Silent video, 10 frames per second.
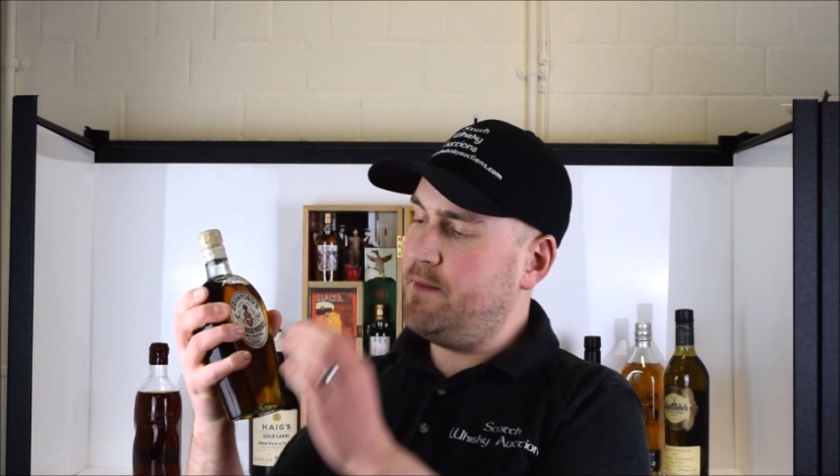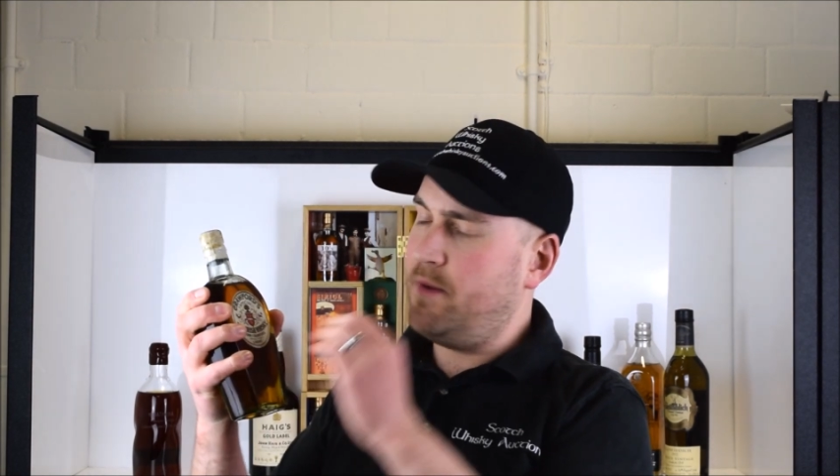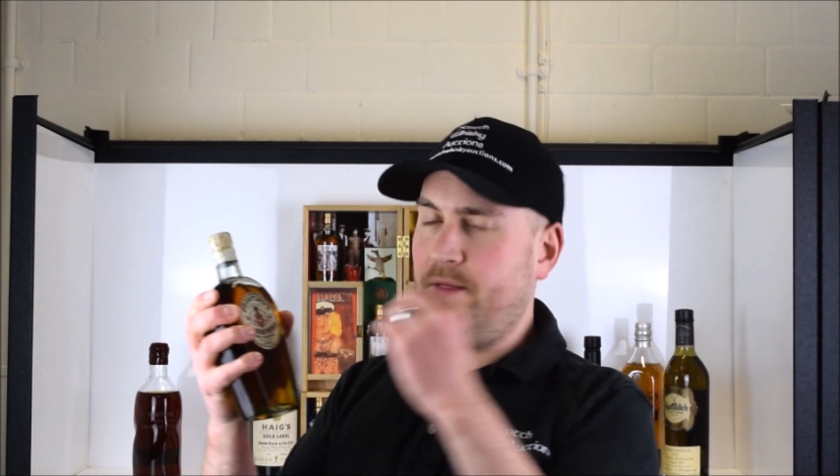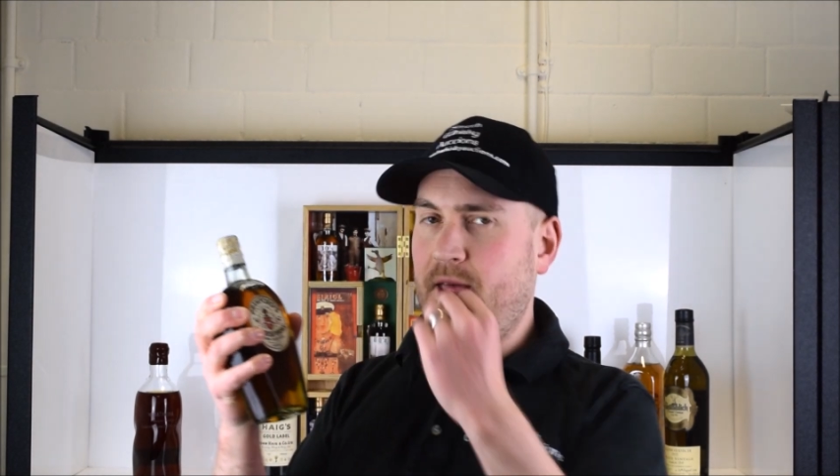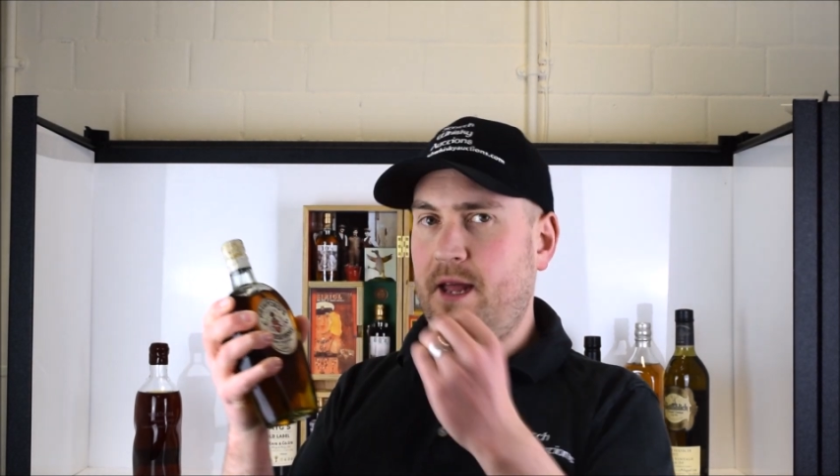
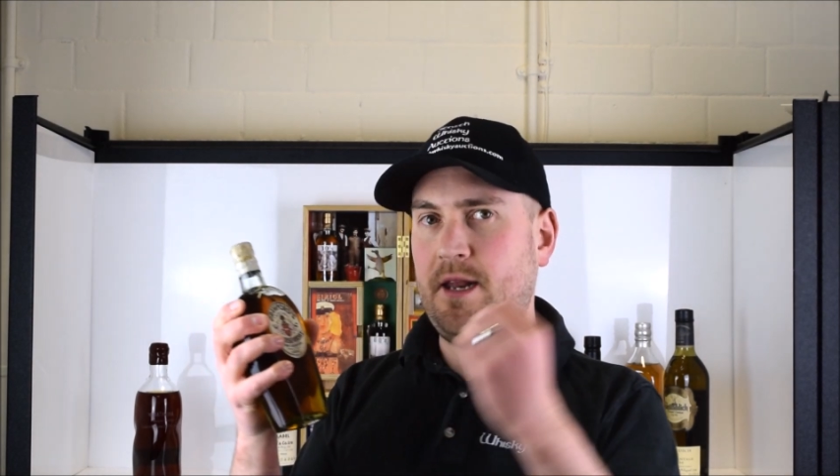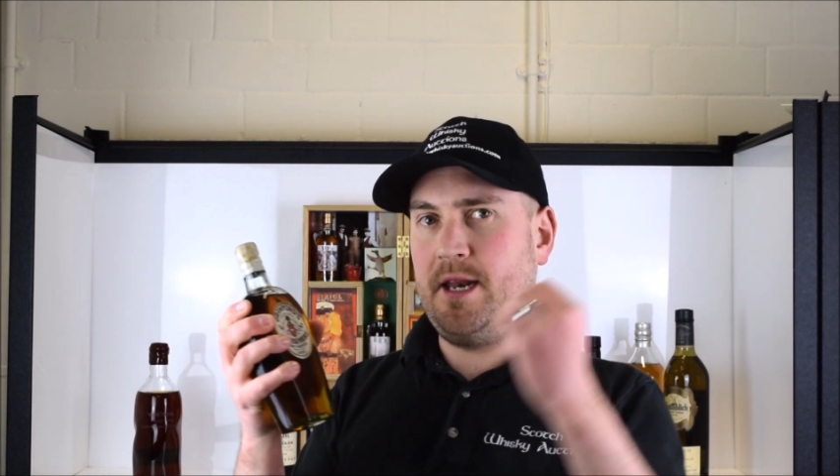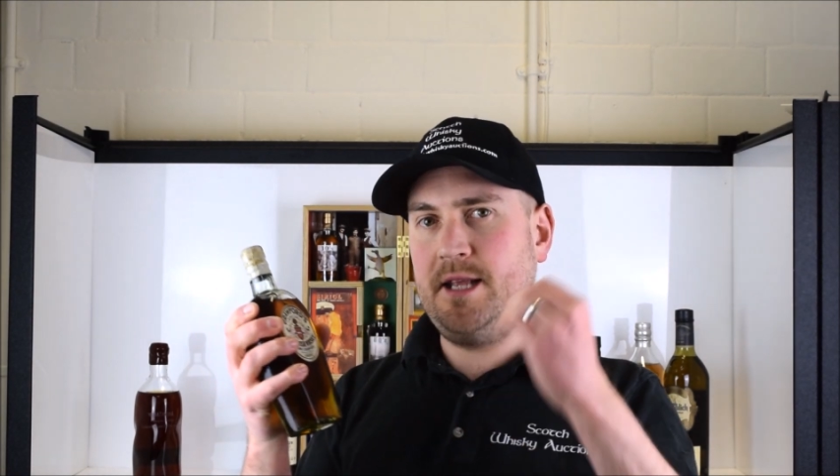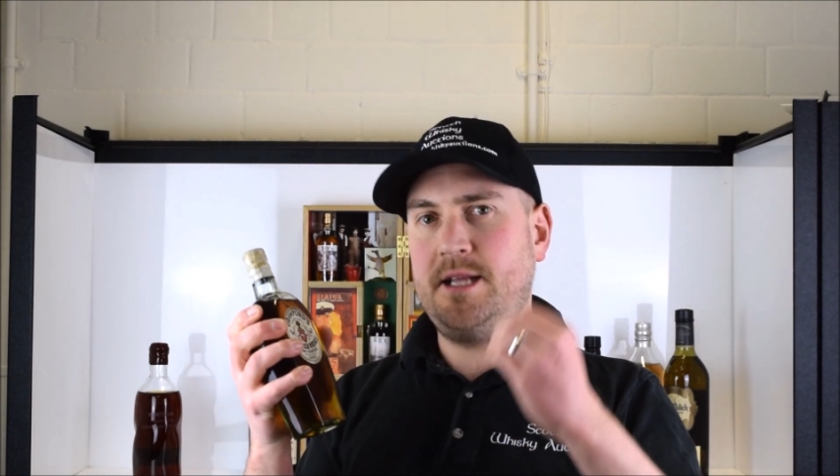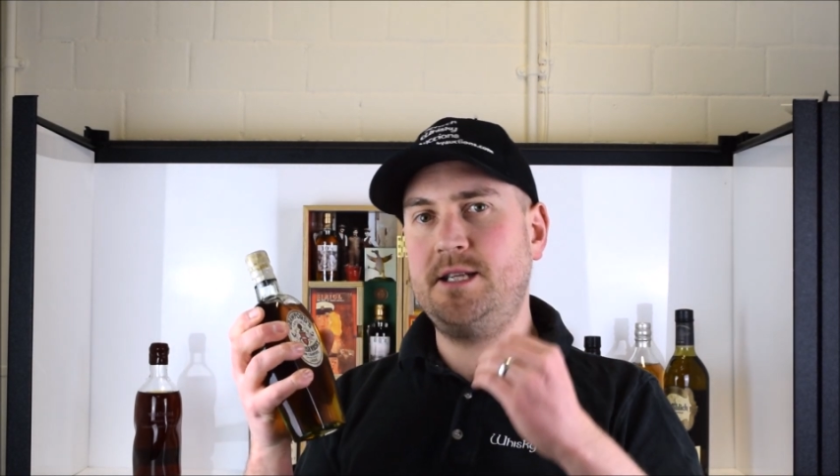but then in
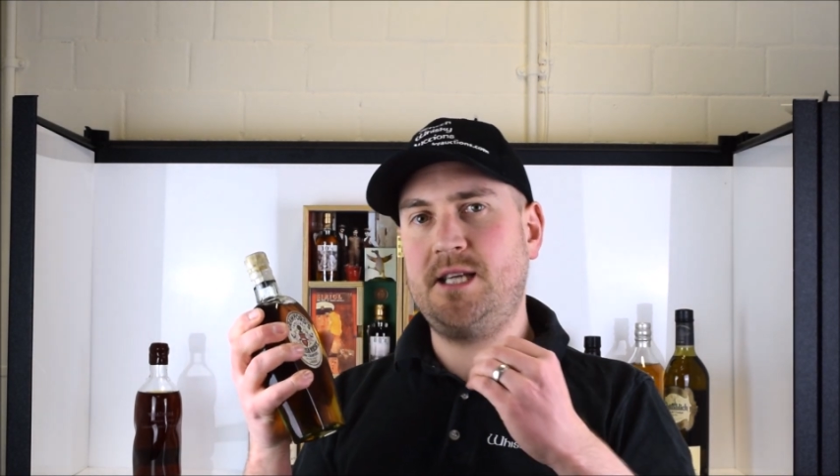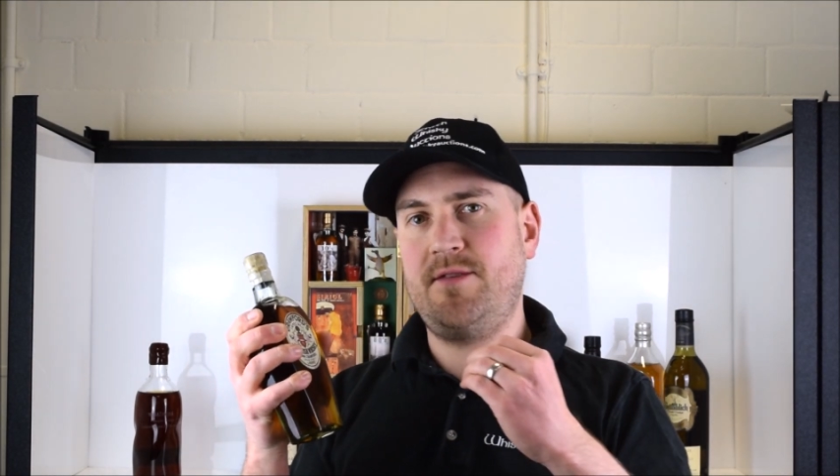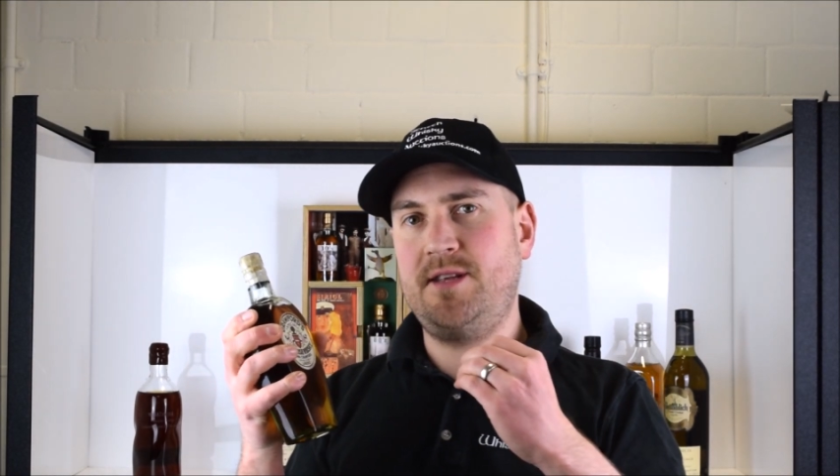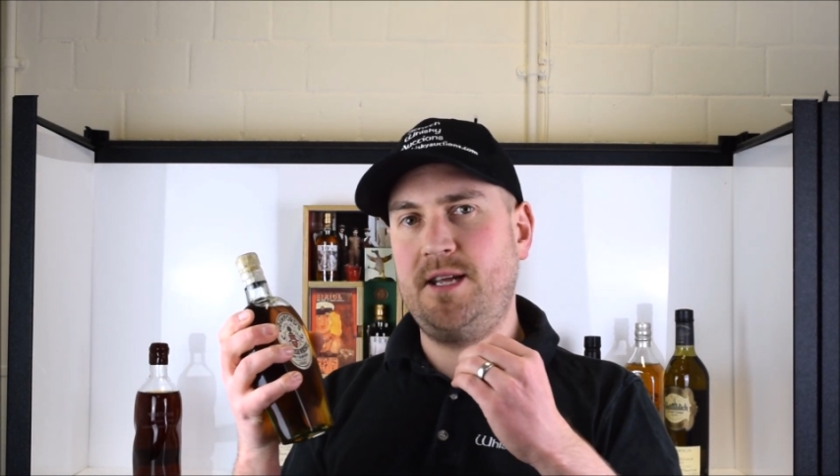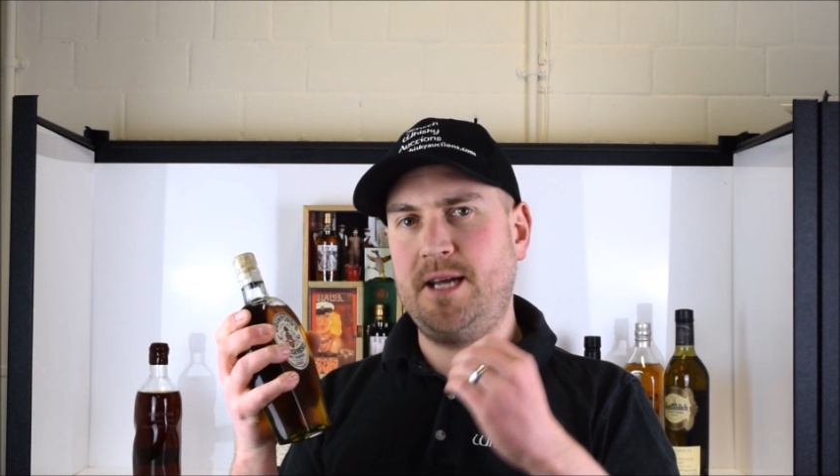
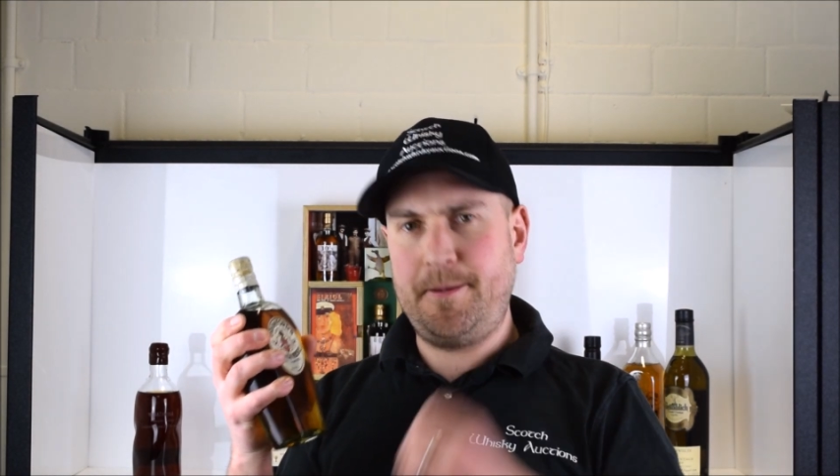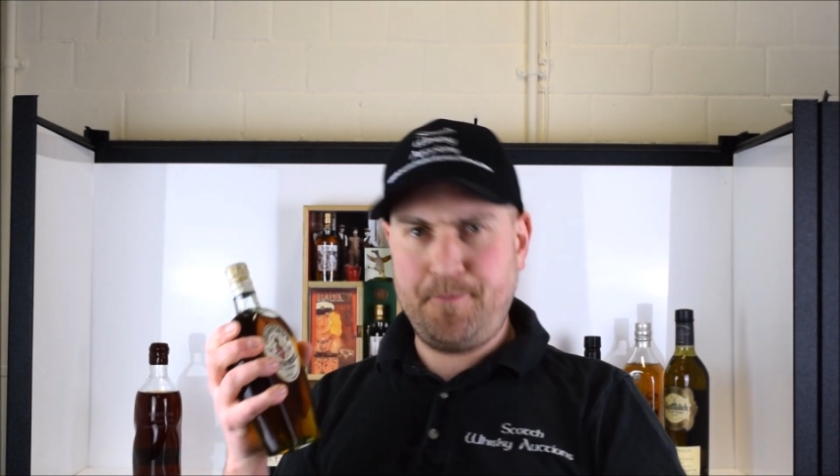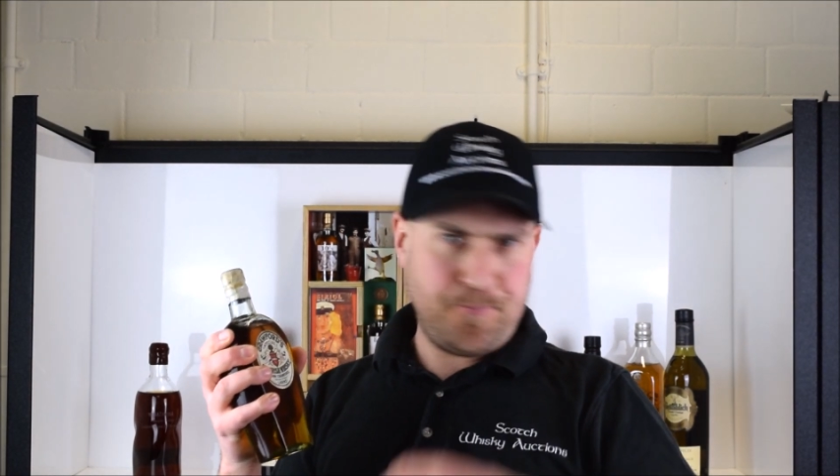1879,